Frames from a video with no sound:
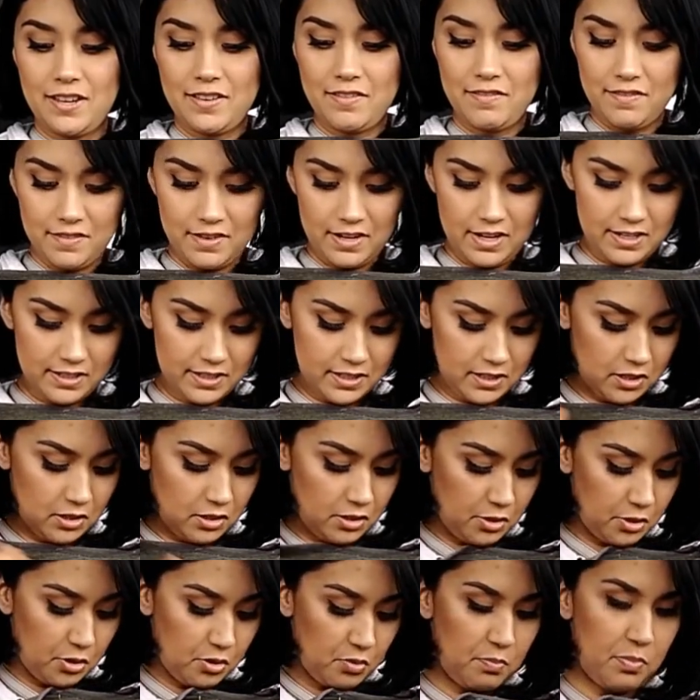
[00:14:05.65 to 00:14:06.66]
And then it has like
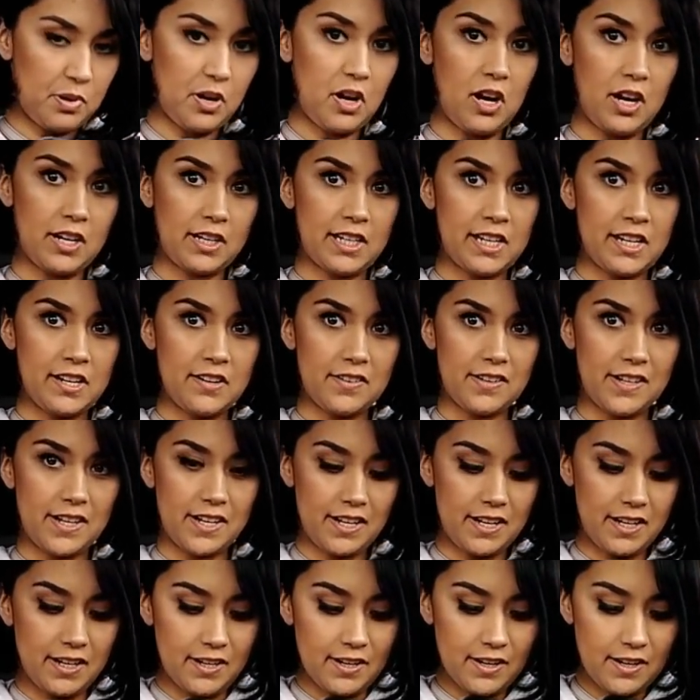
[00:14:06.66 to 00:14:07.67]
a little pocket right
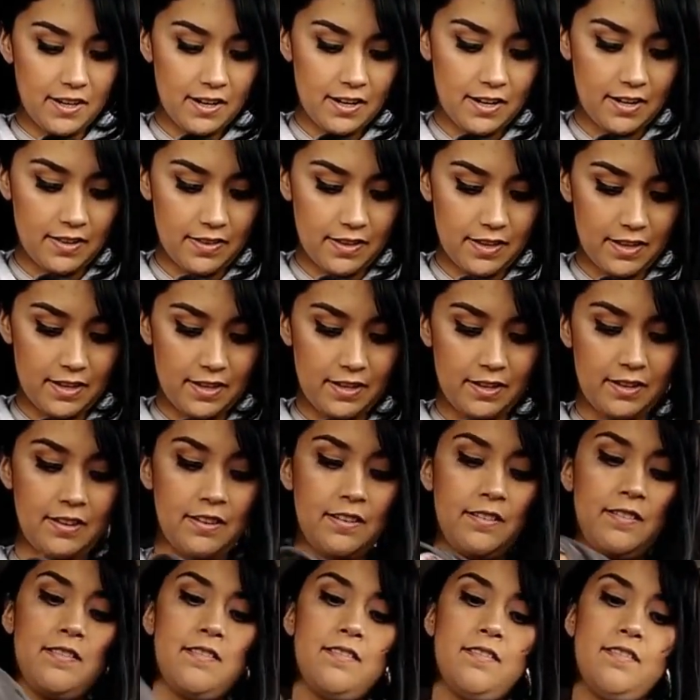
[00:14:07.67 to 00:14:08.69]
here, and then
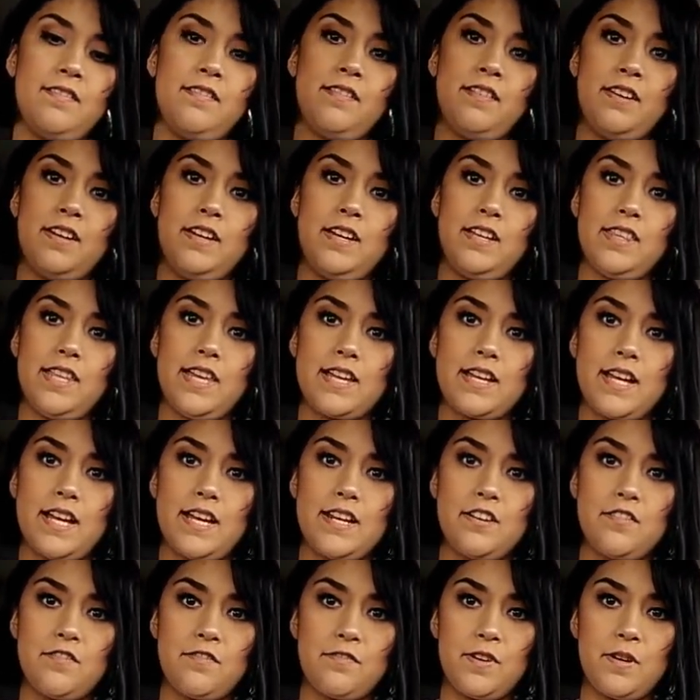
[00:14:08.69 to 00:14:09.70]
it like
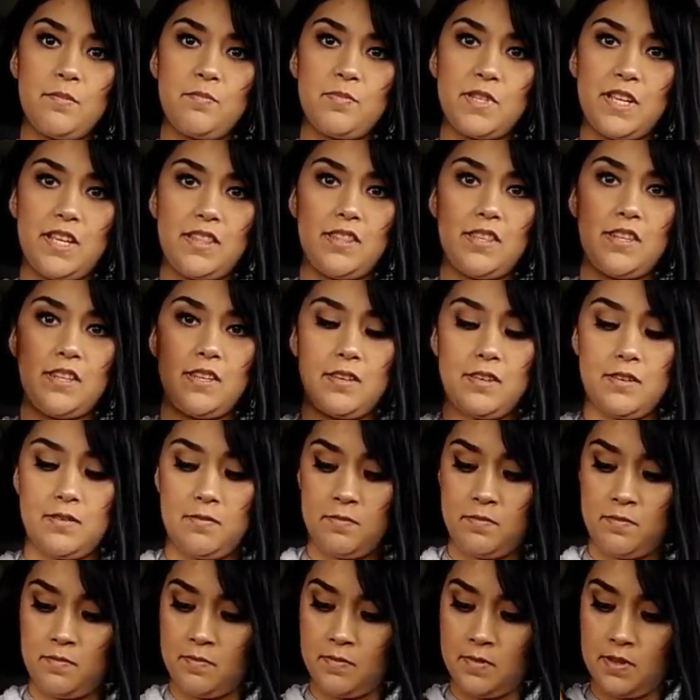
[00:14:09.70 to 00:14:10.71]
kind of rips up
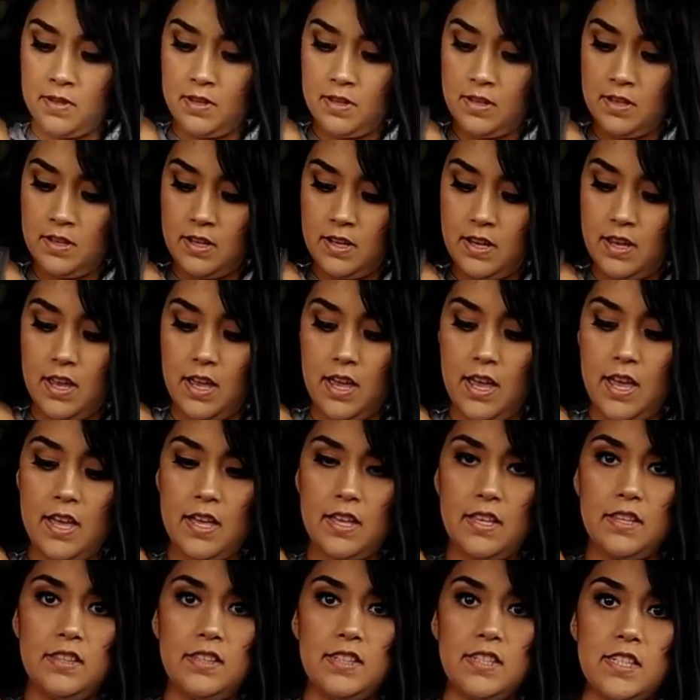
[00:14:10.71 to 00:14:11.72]
the
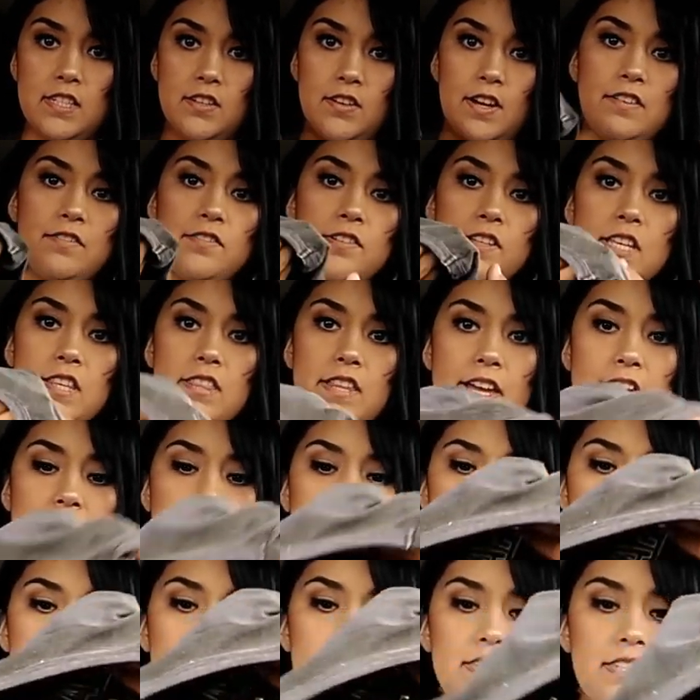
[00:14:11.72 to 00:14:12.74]
in. So I really like
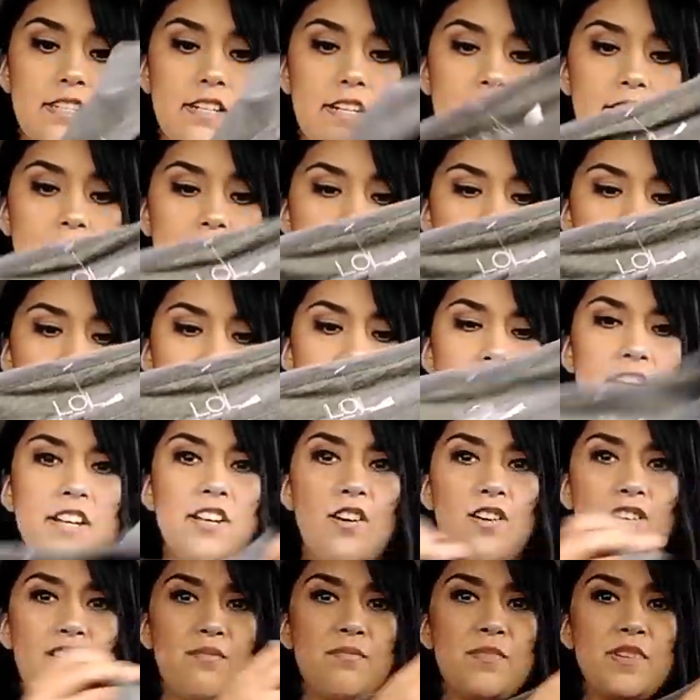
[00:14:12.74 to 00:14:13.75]
this, and I feel like
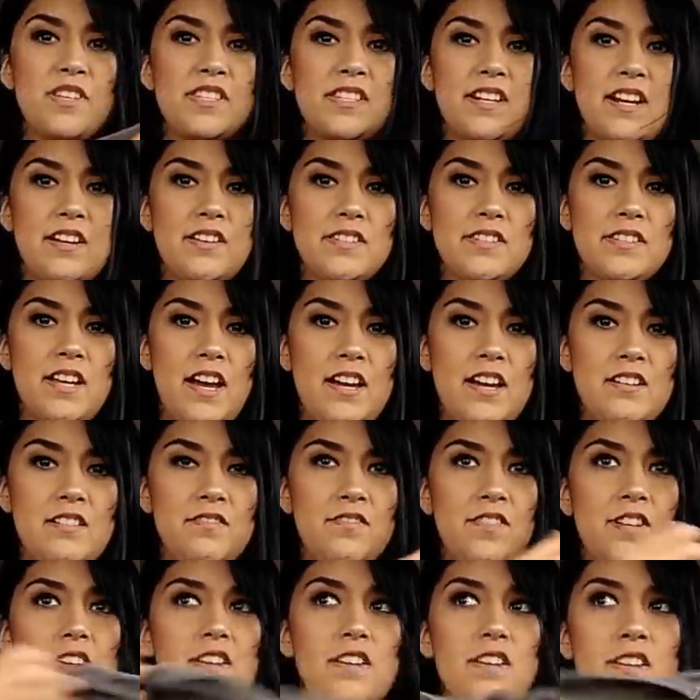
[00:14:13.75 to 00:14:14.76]
army style is kind of
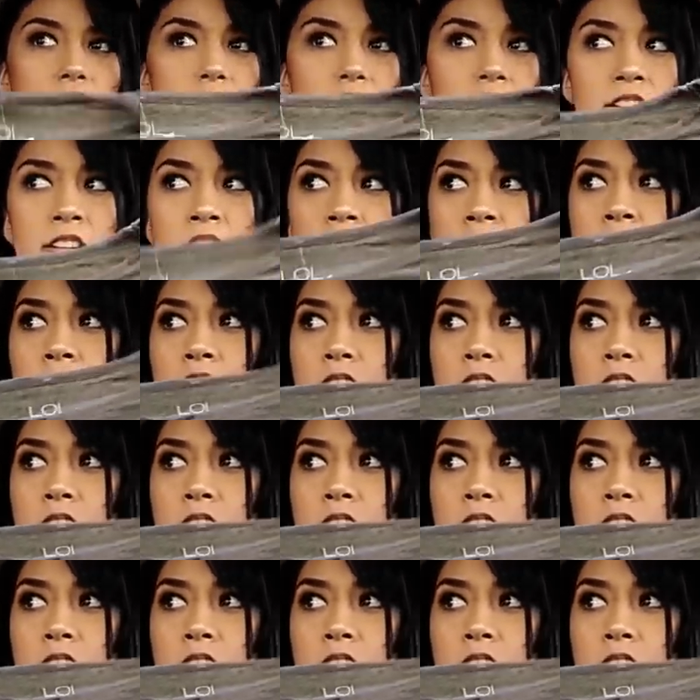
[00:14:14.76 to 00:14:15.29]
in.